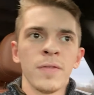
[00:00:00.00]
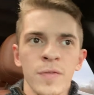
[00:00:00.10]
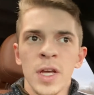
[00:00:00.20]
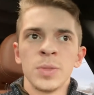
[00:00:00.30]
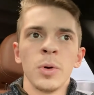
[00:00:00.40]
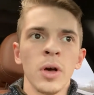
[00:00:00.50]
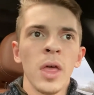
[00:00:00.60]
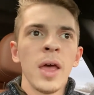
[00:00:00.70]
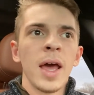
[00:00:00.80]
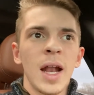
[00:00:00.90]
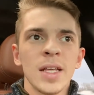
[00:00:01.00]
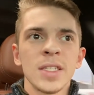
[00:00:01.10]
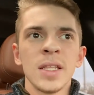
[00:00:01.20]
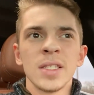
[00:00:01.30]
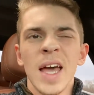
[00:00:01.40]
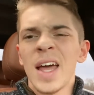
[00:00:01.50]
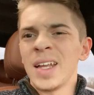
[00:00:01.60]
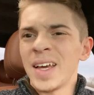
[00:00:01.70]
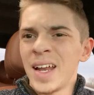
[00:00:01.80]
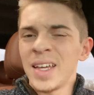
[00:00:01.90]
of Facebook. And I see this ad
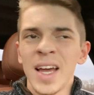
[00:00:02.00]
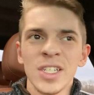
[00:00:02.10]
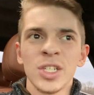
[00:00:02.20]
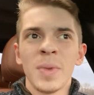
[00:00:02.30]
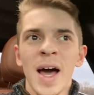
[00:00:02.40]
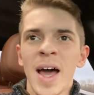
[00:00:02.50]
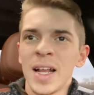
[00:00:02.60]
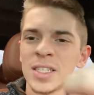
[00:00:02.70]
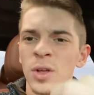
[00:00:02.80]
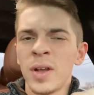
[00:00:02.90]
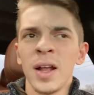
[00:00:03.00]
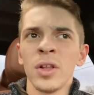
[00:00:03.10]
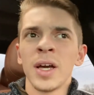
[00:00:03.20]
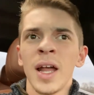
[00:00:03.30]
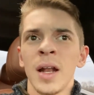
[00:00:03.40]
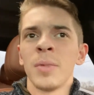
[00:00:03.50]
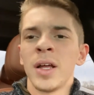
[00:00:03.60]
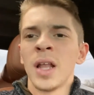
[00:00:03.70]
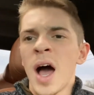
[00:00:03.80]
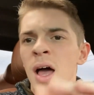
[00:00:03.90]
and it kind of catches my eye, and I slow down and look at it and I'm
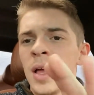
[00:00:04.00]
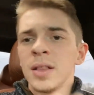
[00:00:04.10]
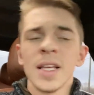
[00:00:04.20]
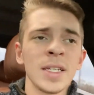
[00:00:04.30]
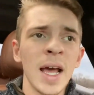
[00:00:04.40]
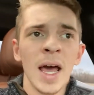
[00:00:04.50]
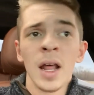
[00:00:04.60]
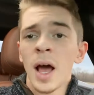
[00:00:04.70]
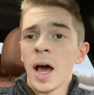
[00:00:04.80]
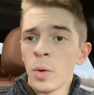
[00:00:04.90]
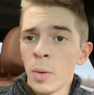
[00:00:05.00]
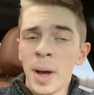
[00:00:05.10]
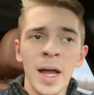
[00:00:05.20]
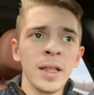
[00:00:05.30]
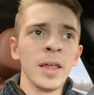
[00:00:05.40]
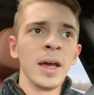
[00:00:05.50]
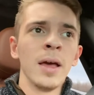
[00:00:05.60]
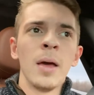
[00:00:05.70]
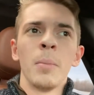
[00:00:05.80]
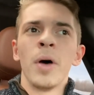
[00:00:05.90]
like, nah, that's an ad. I don't want to buy
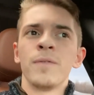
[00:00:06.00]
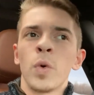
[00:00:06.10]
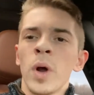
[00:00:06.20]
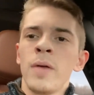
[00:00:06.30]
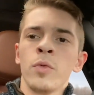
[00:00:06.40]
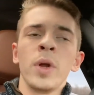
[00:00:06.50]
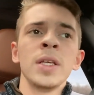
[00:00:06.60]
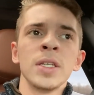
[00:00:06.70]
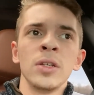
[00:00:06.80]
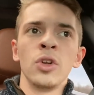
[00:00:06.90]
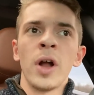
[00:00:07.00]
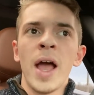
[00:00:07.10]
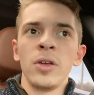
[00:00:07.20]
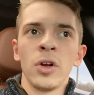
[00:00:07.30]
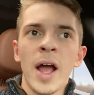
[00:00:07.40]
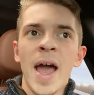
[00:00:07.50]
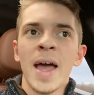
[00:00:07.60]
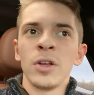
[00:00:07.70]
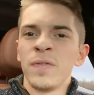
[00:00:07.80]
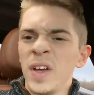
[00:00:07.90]
anything. But for whatever reason, your
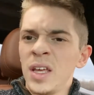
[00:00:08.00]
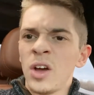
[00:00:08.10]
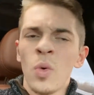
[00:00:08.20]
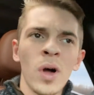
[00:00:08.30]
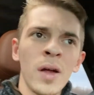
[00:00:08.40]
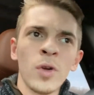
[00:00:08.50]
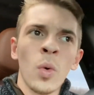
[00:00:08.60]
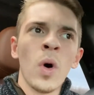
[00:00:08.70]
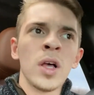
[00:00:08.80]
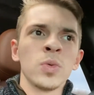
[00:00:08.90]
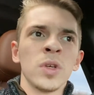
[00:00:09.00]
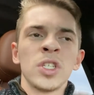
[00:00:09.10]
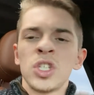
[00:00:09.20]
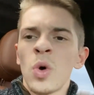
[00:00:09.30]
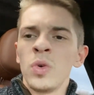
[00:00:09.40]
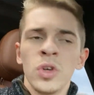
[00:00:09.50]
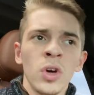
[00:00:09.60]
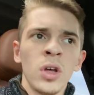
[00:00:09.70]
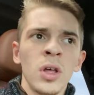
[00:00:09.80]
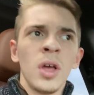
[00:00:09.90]
ad, your video, whatever it was so
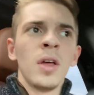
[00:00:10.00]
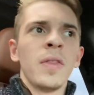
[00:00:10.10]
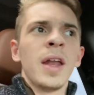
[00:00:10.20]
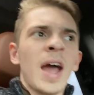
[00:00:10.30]
good that it